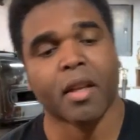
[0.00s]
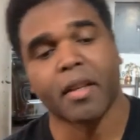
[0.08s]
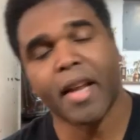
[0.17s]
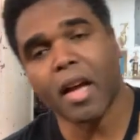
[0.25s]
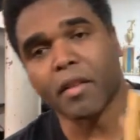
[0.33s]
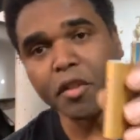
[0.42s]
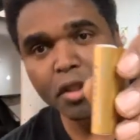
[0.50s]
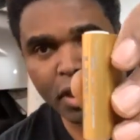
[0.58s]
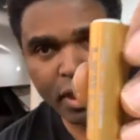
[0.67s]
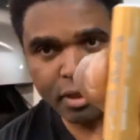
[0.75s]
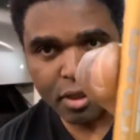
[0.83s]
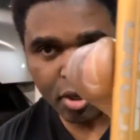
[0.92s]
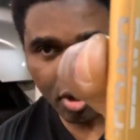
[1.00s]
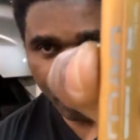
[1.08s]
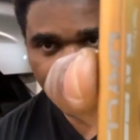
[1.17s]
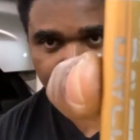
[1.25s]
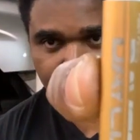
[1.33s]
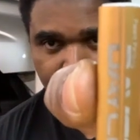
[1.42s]
Now if you look at the
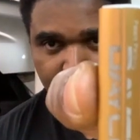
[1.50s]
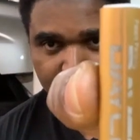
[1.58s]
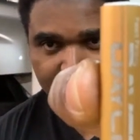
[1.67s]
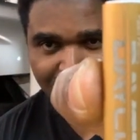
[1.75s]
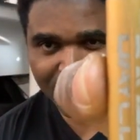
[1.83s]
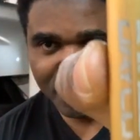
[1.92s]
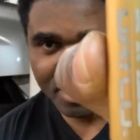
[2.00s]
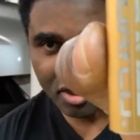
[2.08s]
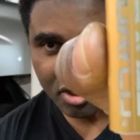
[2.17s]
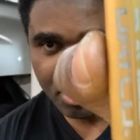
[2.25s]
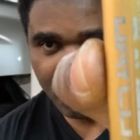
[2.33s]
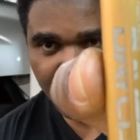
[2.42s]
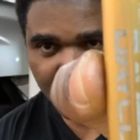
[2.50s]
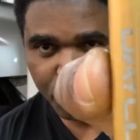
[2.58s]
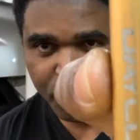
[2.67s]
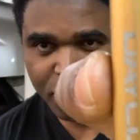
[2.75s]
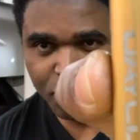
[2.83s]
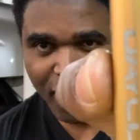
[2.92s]
target, you see how there's a
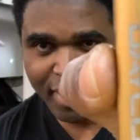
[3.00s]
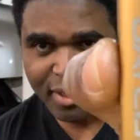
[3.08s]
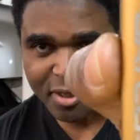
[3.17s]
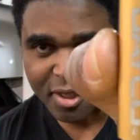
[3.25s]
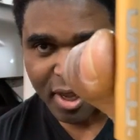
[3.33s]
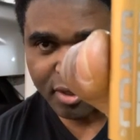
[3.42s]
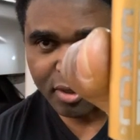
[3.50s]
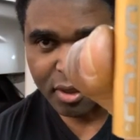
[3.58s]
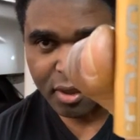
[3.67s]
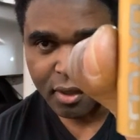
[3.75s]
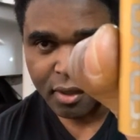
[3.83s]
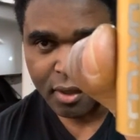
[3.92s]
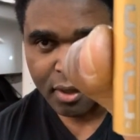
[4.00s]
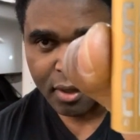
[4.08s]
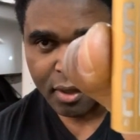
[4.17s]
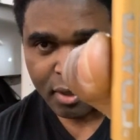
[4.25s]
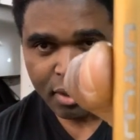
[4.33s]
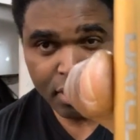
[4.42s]
crease right in the center?
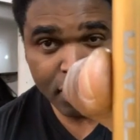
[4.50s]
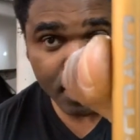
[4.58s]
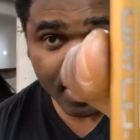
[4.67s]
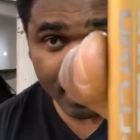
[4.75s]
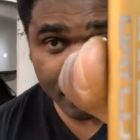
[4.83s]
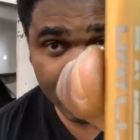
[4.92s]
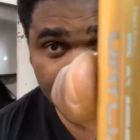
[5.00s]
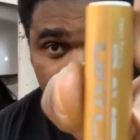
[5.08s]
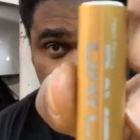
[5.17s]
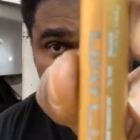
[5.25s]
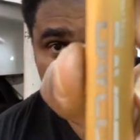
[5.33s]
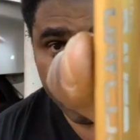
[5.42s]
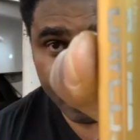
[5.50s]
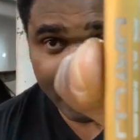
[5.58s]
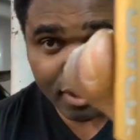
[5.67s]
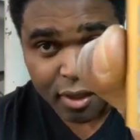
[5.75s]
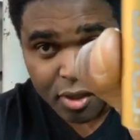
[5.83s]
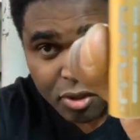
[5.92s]
You see that? It's like
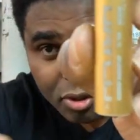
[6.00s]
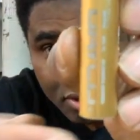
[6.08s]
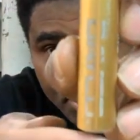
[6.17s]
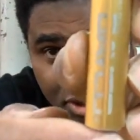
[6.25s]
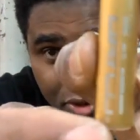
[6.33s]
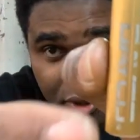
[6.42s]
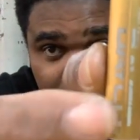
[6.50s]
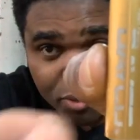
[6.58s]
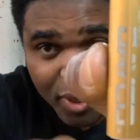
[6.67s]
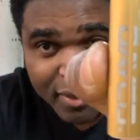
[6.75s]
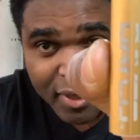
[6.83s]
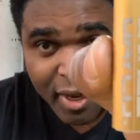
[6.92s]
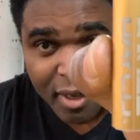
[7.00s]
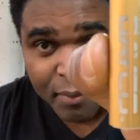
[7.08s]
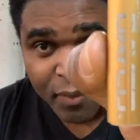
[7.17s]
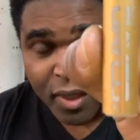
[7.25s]
a little crease right there.